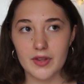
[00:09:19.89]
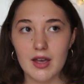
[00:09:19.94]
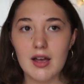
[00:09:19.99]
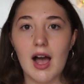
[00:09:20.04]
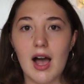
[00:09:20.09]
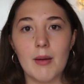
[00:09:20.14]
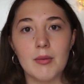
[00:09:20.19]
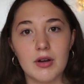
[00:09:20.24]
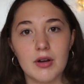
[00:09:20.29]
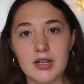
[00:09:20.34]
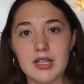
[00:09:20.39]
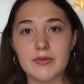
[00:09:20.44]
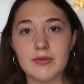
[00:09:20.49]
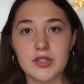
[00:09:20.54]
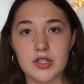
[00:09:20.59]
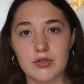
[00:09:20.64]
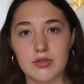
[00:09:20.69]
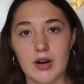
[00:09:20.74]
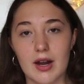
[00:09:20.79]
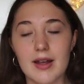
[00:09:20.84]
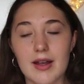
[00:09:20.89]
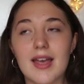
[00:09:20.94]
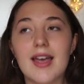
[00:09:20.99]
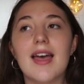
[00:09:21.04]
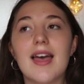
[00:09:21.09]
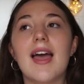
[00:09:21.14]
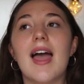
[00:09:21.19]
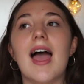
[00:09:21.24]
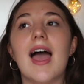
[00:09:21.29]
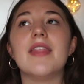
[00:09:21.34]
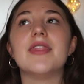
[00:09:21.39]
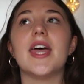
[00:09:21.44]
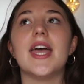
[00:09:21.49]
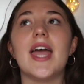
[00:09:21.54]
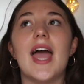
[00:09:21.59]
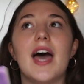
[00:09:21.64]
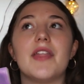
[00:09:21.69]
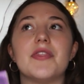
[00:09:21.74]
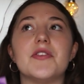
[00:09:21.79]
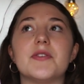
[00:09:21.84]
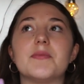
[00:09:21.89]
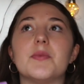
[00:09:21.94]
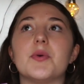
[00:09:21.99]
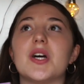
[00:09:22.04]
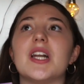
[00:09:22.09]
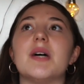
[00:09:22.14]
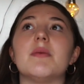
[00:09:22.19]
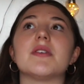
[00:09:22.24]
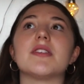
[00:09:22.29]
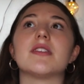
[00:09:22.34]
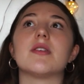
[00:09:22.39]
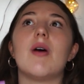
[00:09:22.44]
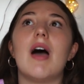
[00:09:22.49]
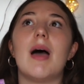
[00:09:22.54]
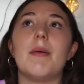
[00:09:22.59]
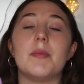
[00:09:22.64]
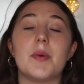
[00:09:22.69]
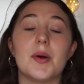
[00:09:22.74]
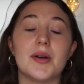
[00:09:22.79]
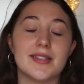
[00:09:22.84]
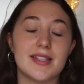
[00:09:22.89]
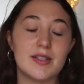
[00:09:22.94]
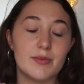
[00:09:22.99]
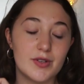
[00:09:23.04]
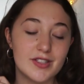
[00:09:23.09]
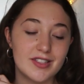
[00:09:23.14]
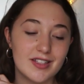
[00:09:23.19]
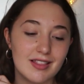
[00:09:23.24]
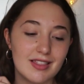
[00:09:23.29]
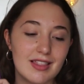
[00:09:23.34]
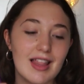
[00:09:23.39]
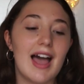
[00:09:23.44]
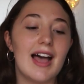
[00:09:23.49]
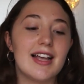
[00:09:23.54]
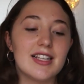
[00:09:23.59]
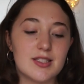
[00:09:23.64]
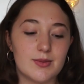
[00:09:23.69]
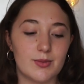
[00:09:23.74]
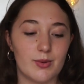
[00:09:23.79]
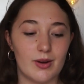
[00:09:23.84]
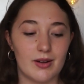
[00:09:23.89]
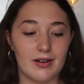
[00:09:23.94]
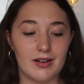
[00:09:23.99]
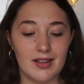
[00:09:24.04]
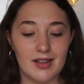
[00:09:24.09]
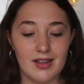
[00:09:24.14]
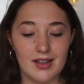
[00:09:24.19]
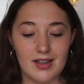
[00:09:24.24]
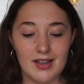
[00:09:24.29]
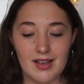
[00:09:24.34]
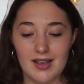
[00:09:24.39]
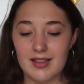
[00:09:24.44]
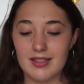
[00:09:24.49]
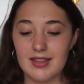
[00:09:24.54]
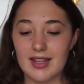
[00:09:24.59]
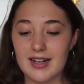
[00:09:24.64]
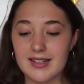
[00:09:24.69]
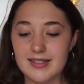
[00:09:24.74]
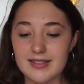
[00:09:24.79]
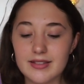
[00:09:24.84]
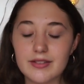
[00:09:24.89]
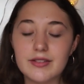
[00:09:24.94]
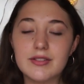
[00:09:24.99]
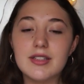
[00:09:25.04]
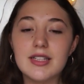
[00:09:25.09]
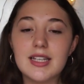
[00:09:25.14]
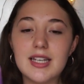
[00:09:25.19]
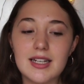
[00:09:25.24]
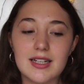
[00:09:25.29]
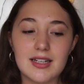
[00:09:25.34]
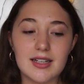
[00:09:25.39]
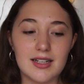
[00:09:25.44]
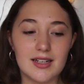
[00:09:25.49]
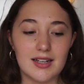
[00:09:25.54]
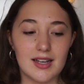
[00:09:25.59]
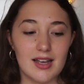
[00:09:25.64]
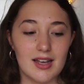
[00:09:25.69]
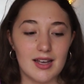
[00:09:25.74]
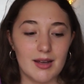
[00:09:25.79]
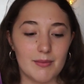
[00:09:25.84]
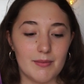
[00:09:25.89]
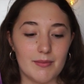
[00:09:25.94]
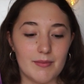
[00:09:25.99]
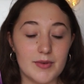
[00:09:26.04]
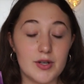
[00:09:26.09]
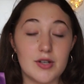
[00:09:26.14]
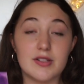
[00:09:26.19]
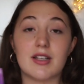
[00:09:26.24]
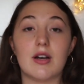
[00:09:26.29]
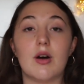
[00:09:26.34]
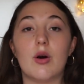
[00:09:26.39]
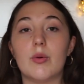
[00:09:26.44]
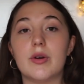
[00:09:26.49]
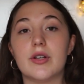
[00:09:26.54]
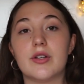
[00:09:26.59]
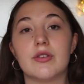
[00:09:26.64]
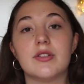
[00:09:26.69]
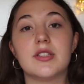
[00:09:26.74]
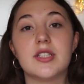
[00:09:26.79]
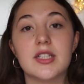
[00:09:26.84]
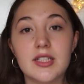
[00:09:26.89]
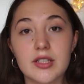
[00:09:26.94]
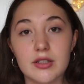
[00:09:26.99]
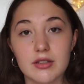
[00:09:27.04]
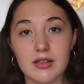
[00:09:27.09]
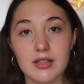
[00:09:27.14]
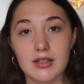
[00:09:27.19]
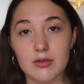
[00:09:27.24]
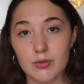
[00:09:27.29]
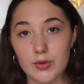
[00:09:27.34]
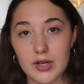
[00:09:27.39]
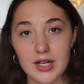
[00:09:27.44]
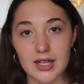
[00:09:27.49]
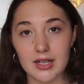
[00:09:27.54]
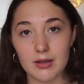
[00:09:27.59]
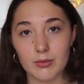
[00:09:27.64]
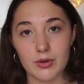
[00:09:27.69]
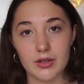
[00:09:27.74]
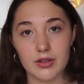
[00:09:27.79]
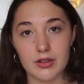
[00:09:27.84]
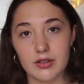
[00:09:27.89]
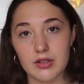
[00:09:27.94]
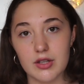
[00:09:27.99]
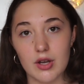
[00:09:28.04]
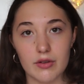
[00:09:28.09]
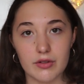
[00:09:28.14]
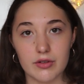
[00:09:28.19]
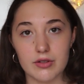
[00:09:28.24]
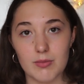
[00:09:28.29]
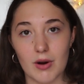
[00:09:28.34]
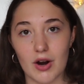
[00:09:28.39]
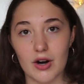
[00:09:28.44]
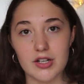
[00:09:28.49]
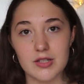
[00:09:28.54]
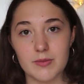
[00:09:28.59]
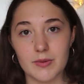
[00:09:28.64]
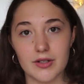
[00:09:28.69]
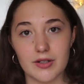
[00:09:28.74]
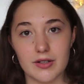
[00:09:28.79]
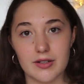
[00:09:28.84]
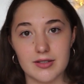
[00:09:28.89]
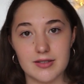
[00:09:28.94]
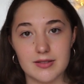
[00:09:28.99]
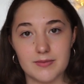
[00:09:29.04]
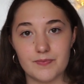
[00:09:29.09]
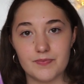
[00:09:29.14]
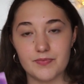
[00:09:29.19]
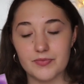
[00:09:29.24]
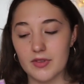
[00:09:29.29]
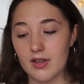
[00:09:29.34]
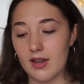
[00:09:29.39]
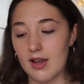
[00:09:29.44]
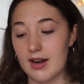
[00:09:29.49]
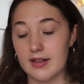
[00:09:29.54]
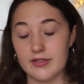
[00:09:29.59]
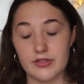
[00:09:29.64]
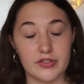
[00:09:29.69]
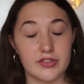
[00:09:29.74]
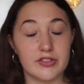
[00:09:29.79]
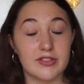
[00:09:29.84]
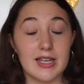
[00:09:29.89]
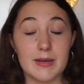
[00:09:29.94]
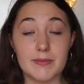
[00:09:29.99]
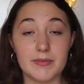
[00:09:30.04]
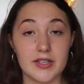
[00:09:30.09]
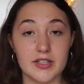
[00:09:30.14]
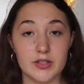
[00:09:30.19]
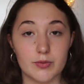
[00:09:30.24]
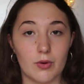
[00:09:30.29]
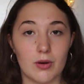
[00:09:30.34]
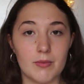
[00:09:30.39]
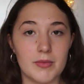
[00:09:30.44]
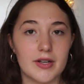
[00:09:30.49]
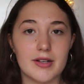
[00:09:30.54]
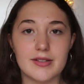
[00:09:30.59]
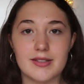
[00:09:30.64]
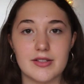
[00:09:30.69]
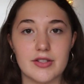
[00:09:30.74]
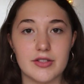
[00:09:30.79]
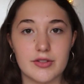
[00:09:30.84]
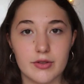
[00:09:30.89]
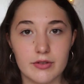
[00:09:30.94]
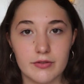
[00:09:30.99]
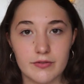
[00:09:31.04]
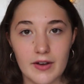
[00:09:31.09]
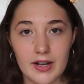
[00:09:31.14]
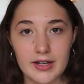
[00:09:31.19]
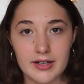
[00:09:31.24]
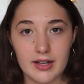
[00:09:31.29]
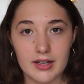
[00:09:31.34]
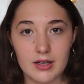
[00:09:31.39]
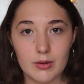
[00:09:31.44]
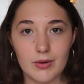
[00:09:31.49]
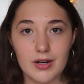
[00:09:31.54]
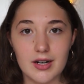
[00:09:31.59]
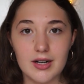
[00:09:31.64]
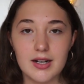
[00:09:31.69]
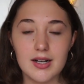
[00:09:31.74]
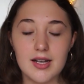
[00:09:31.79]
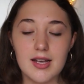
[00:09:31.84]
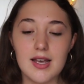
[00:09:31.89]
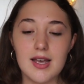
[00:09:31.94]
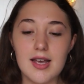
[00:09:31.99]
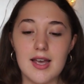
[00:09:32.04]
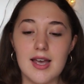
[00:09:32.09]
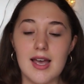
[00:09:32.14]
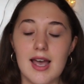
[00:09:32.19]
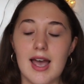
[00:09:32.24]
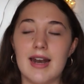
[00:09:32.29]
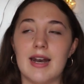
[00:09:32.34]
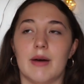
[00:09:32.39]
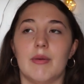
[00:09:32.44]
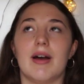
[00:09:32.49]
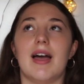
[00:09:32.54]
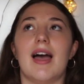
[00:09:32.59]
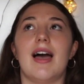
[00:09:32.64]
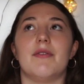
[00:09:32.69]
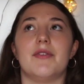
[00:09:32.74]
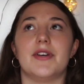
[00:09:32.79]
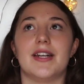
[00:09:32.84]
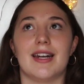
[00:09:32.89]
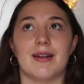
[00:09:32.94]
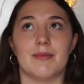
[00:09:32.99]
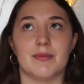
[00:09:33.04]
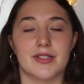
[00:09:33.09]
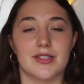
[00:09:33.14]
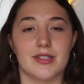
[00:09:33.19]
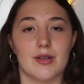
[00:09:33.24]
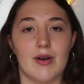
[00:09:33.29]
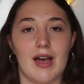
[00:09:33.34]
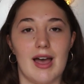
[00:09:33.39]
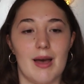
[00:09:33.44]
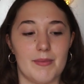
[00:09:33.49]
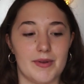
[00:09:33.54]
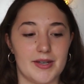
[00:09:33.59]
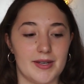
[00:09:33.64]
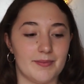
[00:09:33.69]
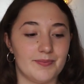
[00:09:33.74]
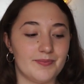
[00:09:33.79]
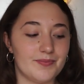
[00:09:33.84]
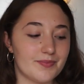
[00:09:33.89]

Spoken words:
I'm gonna give it a try. And they had this book, and I was so happy, because it was the last one that I still needed, because I already continued reading with the other parts, and I just skipped this one because I just couldn't find it anywhere. And now I have it, and I'm so happy.